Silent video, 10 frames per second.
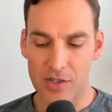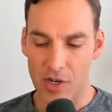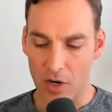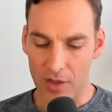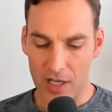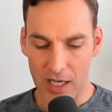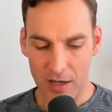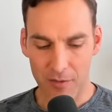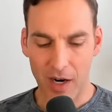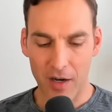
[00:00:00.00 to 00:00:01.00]
are the
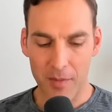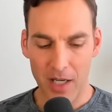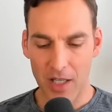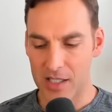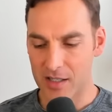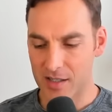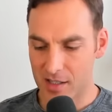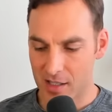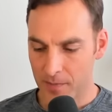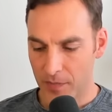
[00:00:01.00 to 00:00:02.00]
environmentalists